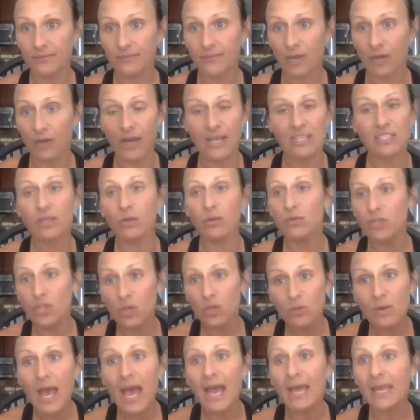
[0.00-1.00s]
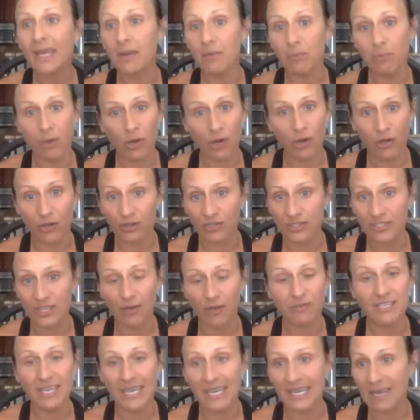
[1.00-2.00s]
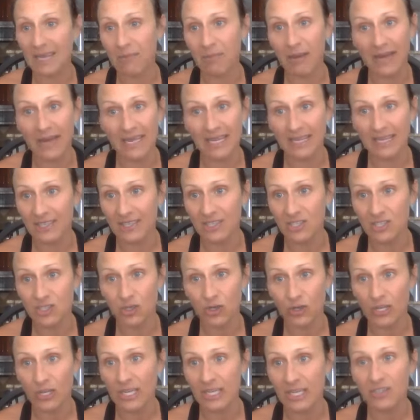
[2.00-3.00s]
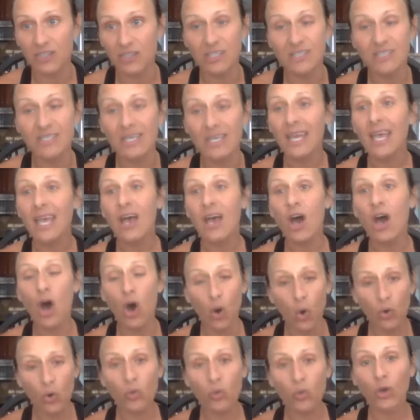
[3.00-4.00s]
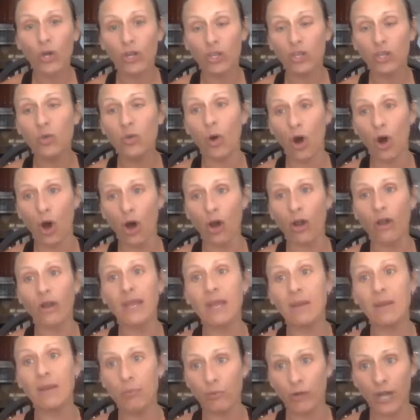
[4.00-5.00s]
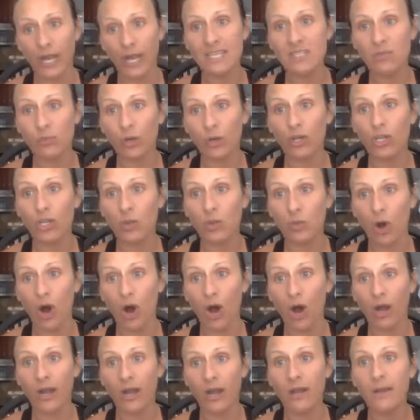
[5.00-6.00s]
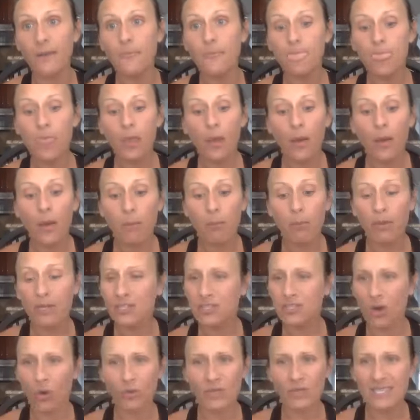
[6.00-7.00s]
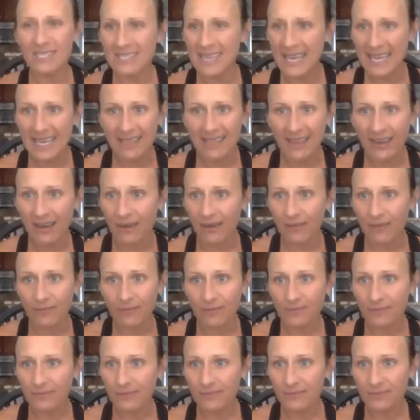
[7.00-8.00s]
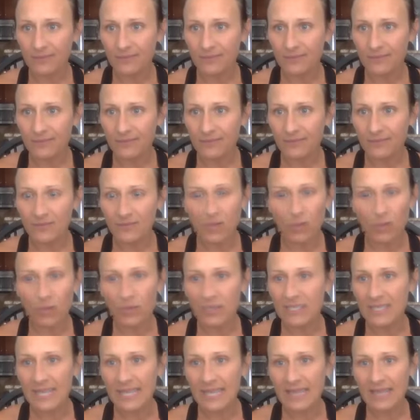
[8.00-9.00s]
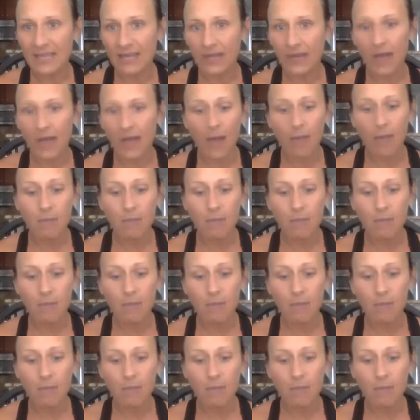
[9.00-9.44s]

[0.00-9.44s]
All right, so do not compare yourself to anybody in this journey. Just own where you are, embrace where you are, but don't stay there. Don't stay there.